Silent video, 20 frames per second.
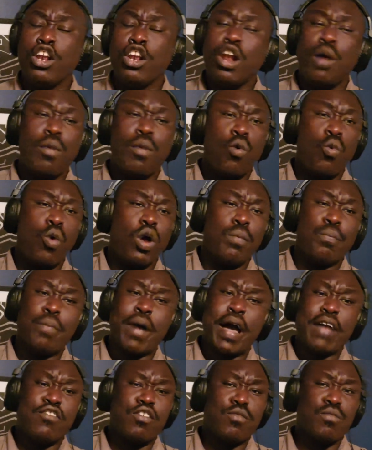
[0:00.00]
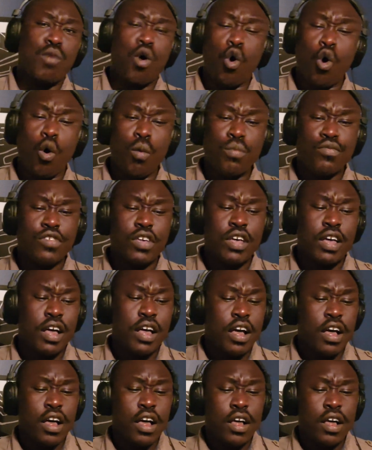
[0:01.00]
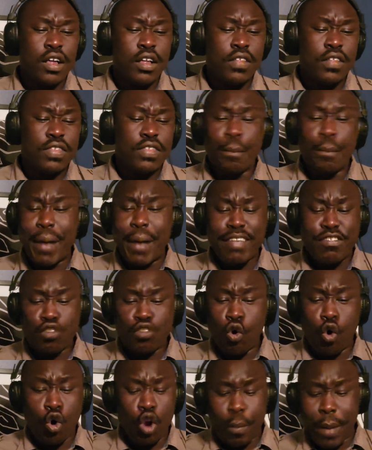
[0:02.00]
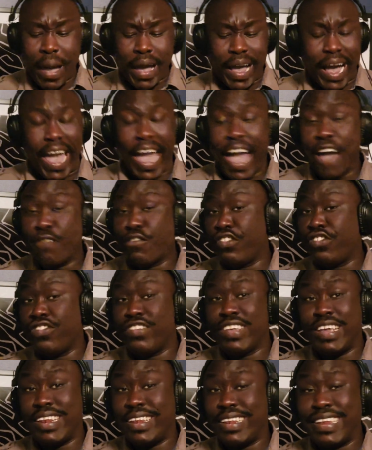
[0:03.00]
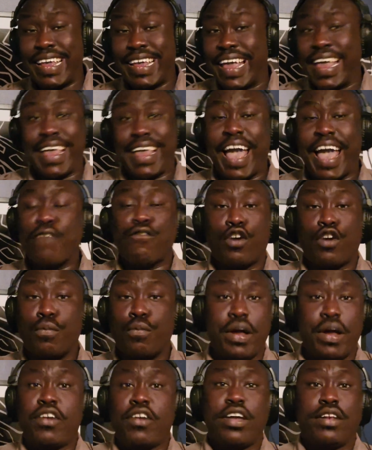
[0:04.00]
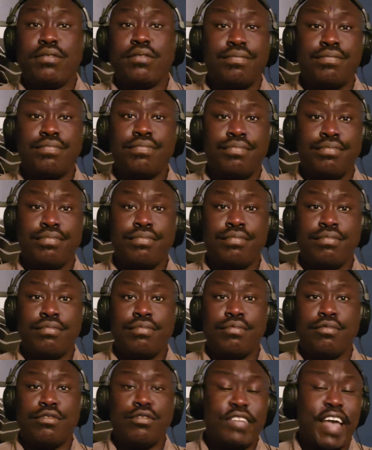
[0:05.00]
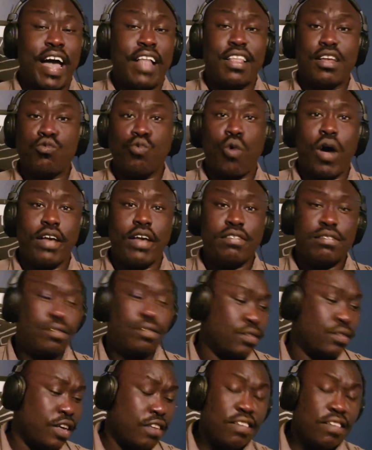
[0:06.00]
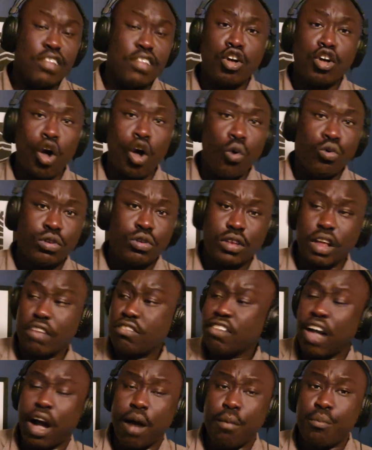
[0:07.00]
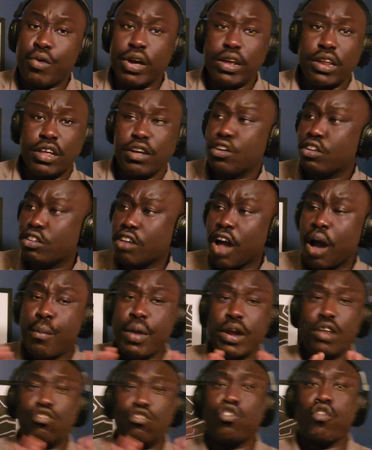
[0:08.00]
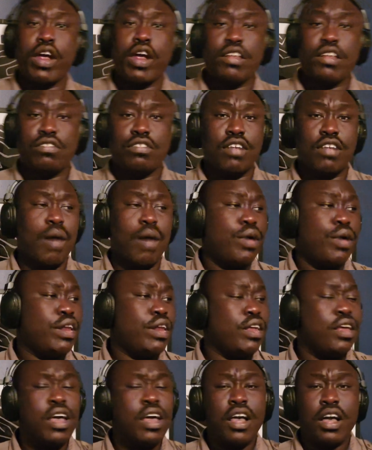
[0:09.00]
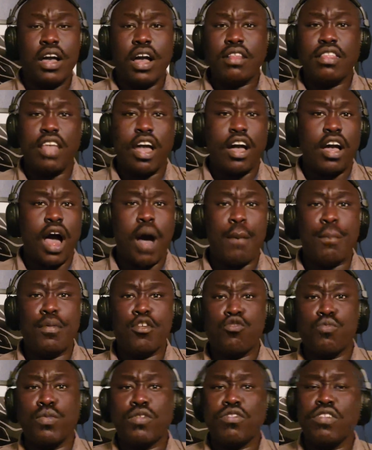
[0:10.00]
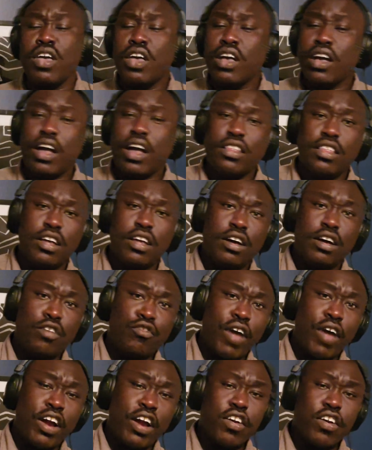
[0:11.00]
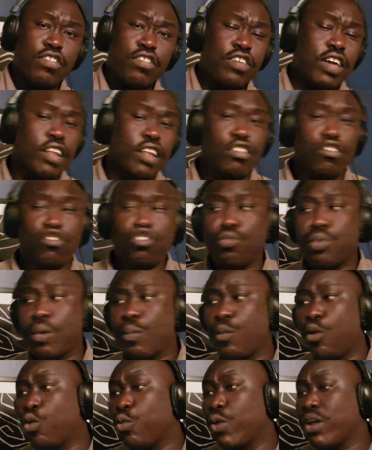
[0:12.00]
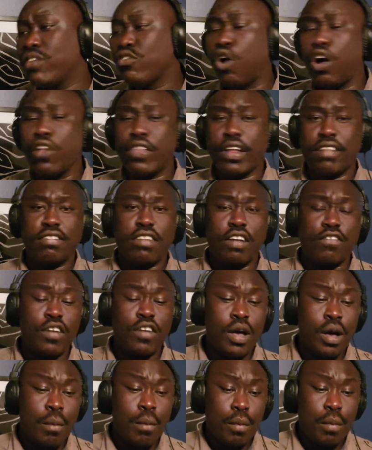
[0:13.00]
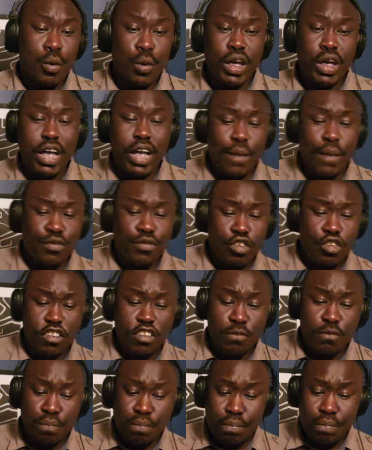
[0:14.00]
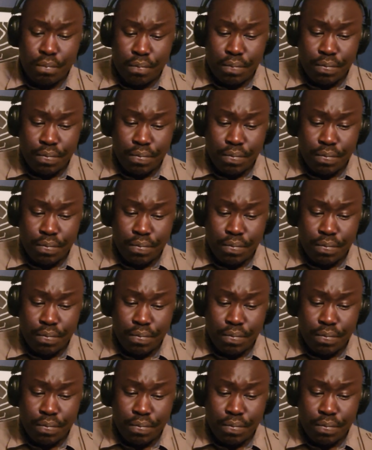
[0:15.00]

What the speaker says: Number 1, Patrick Mahomes, the best quarterback I ever seen, period. Talent-wise. He's not the GOAT, that's Tom Brady. Tom Brady's the greatest. Tom Brady got the accomplishments, got the records, got the Super Bowl wins, all that stuff. But when it comes to just